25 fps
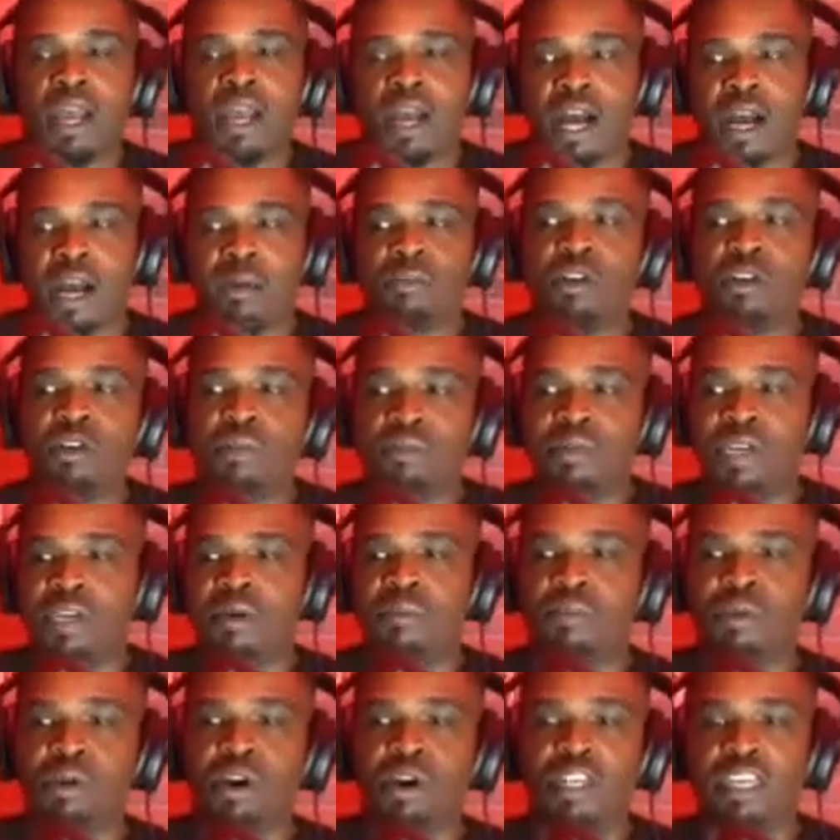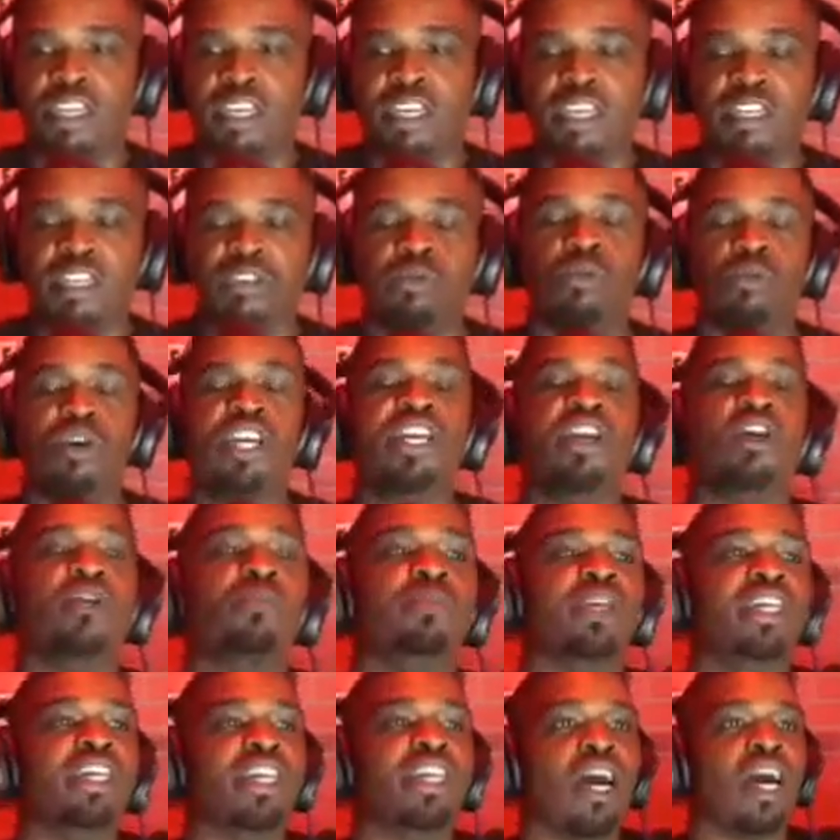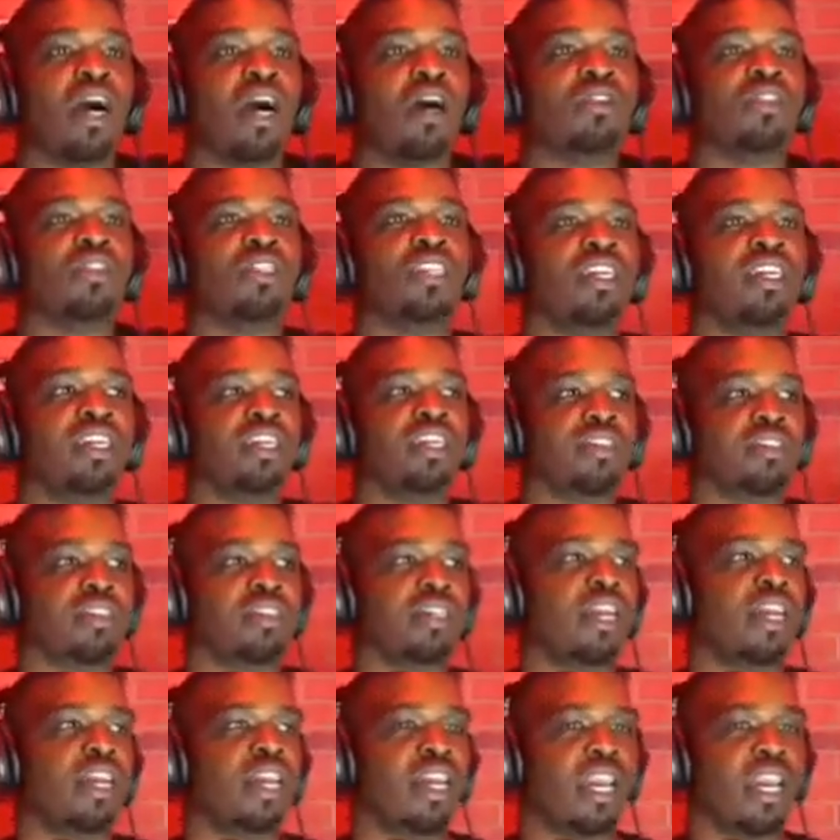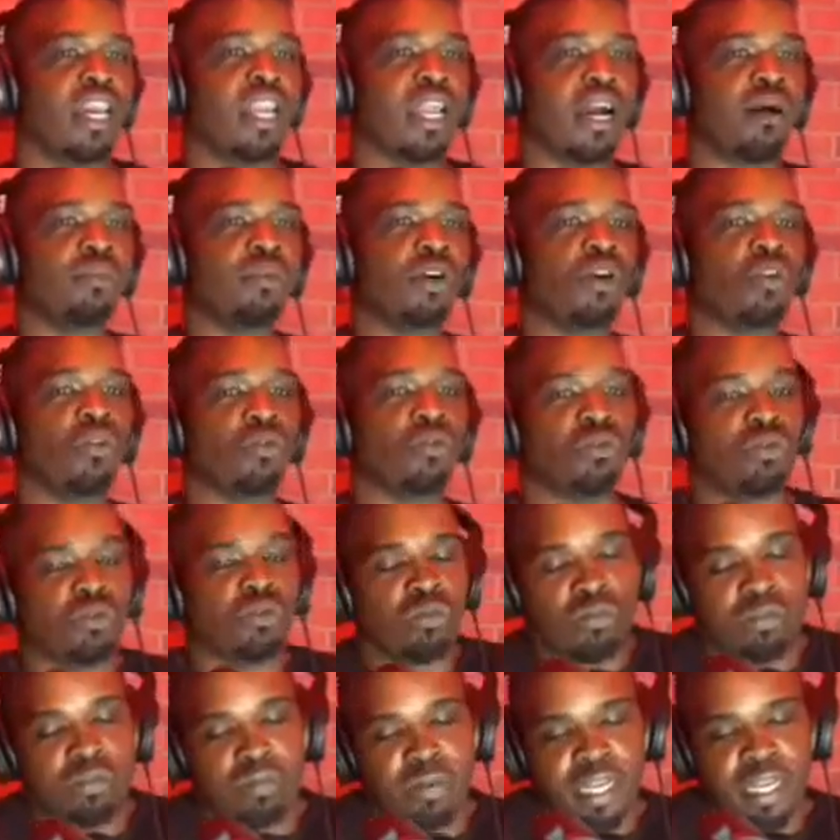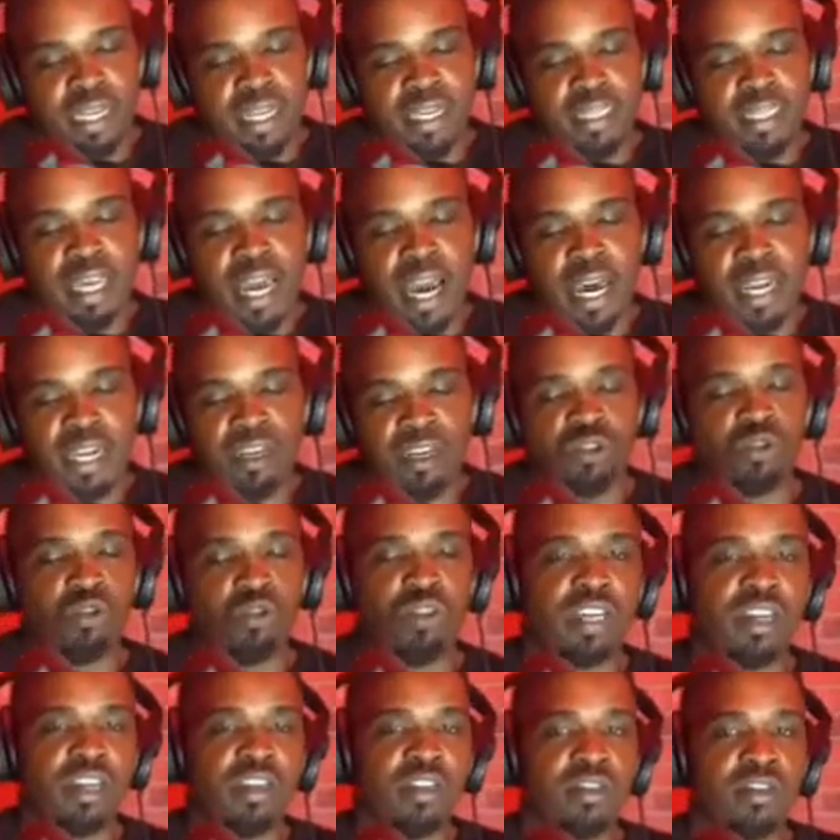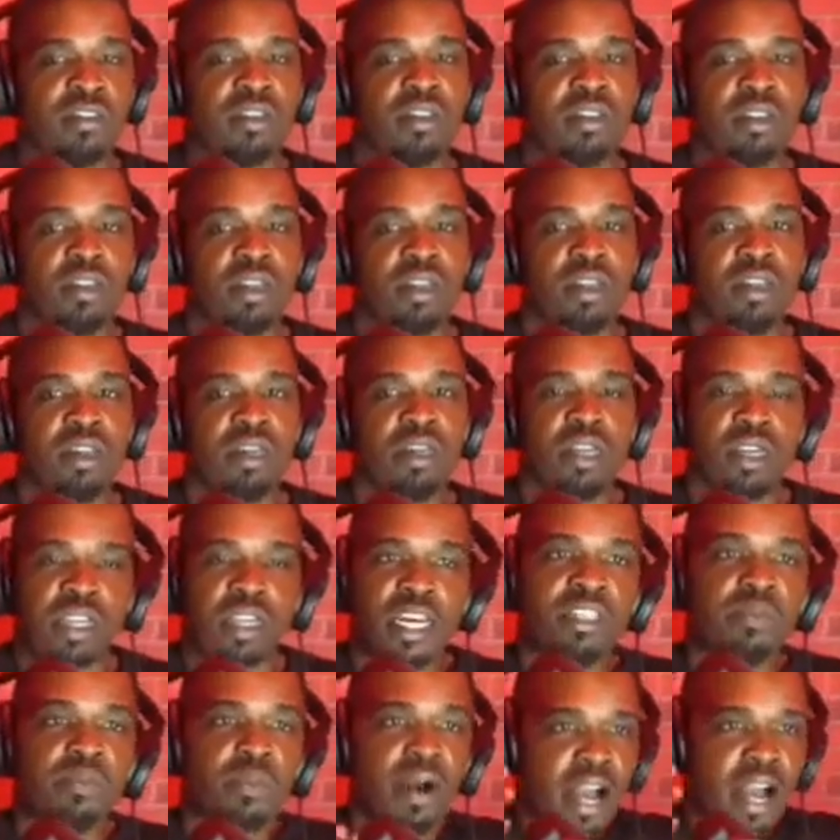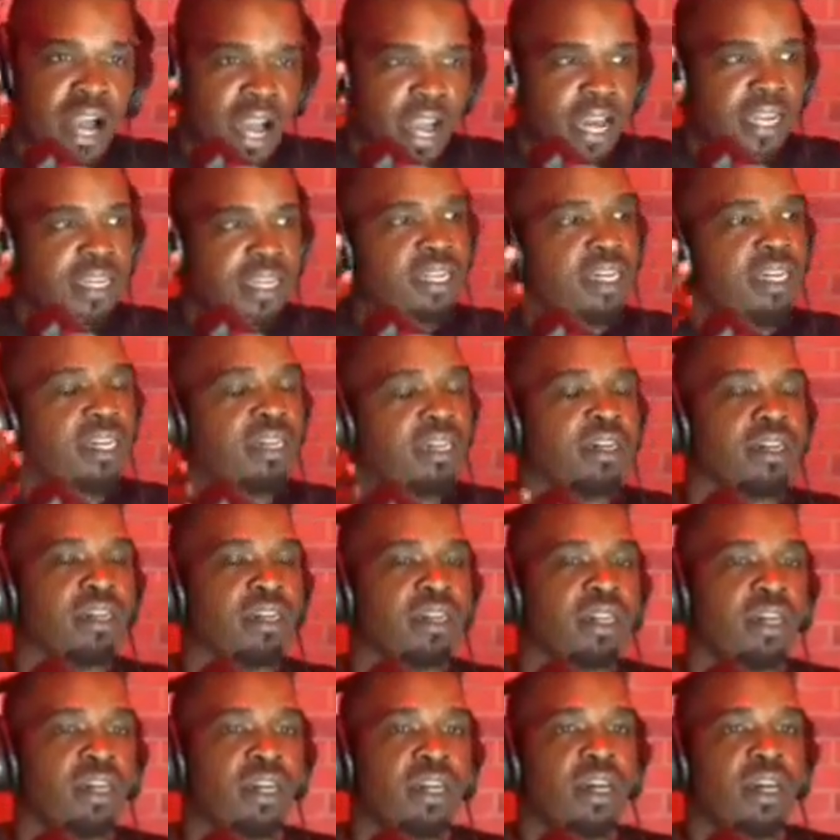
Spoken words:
I'm gonna be a part of this. We gonna be called this, and I'm gonna be this guy that do this. That's my idea.